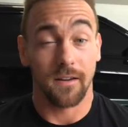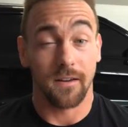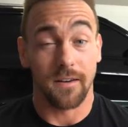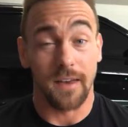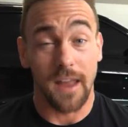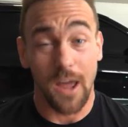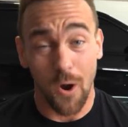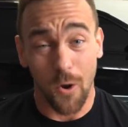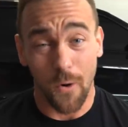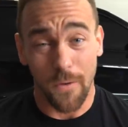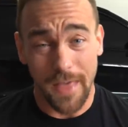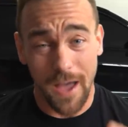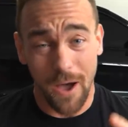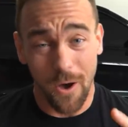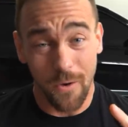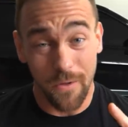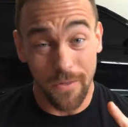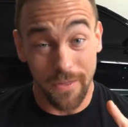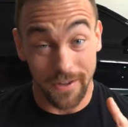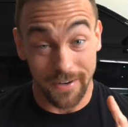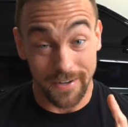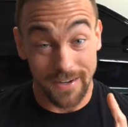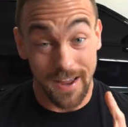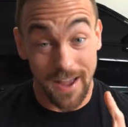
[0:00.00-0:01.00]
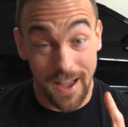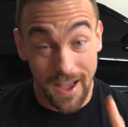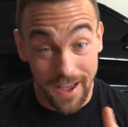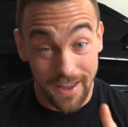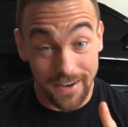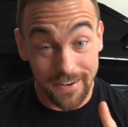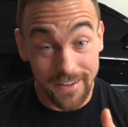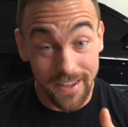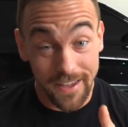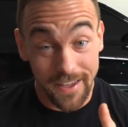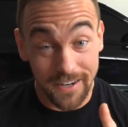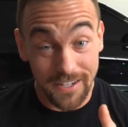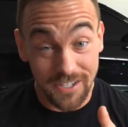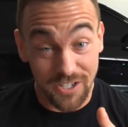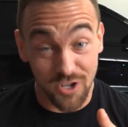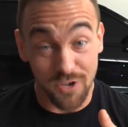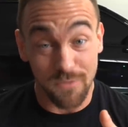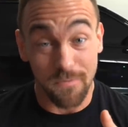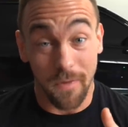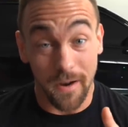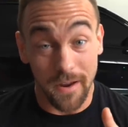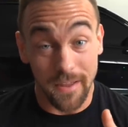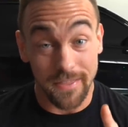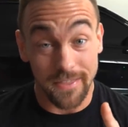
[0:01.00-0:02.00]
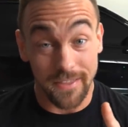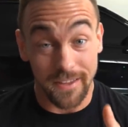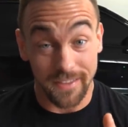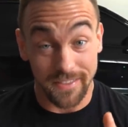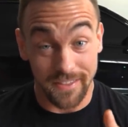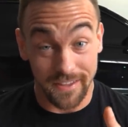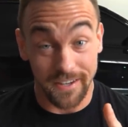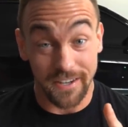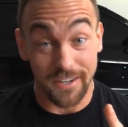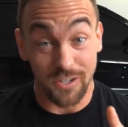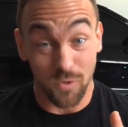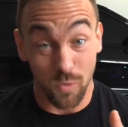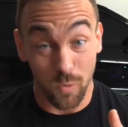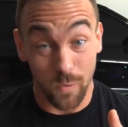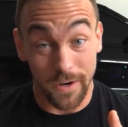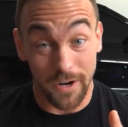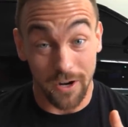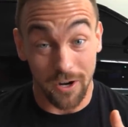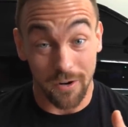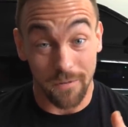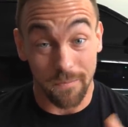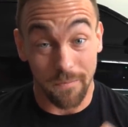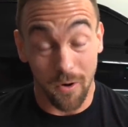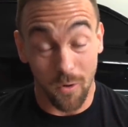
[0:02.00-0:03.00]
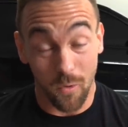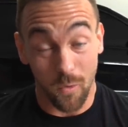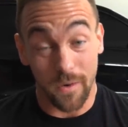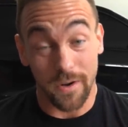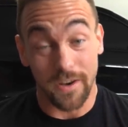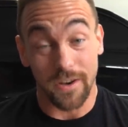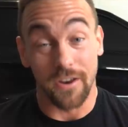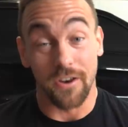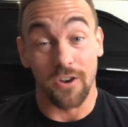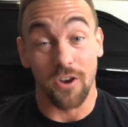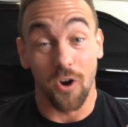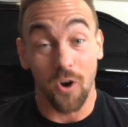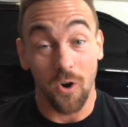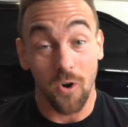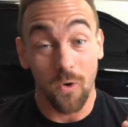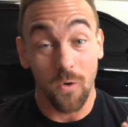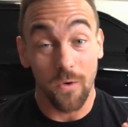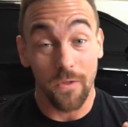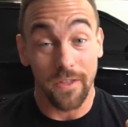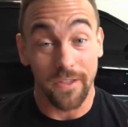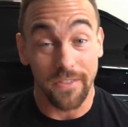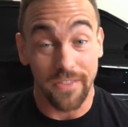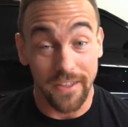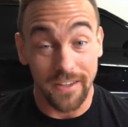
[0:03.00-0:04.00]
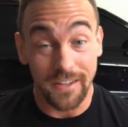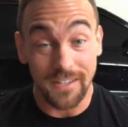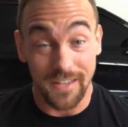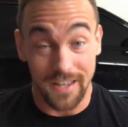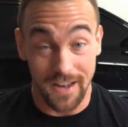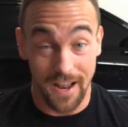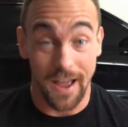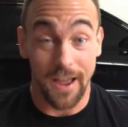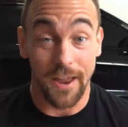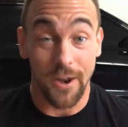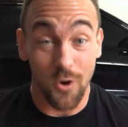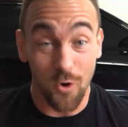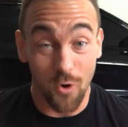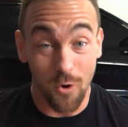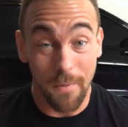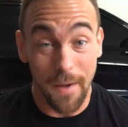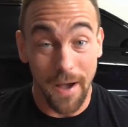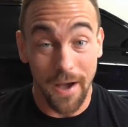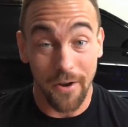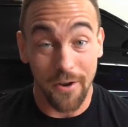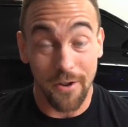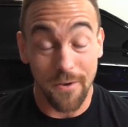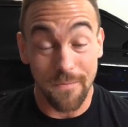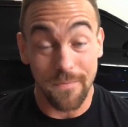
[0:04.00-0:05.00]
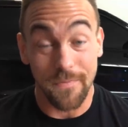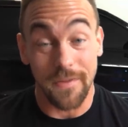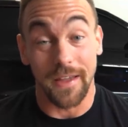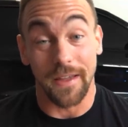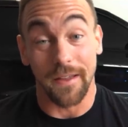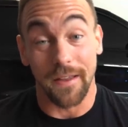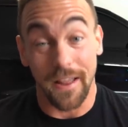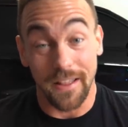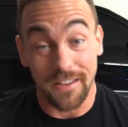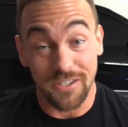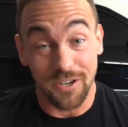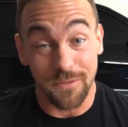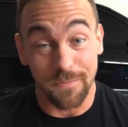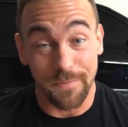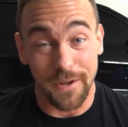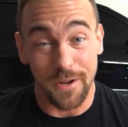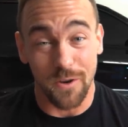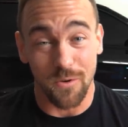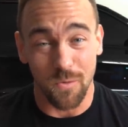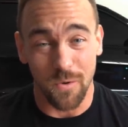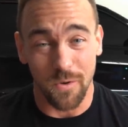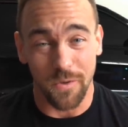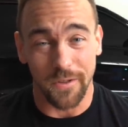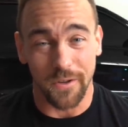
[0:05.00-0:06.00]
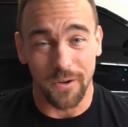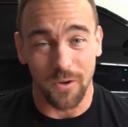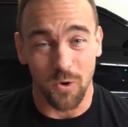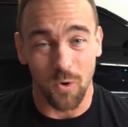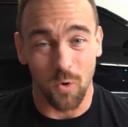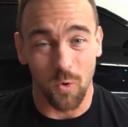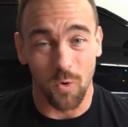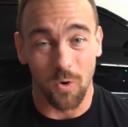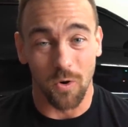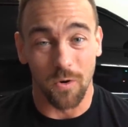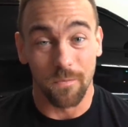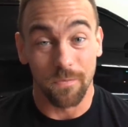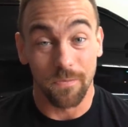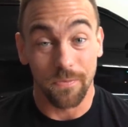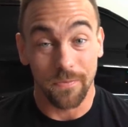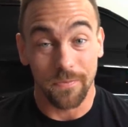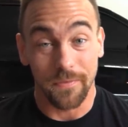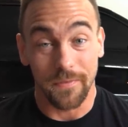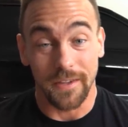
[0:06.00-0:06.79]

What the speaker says: Now, without the context, you might think that he's weird, but when you know the things that I know about him, it ends up being really cool.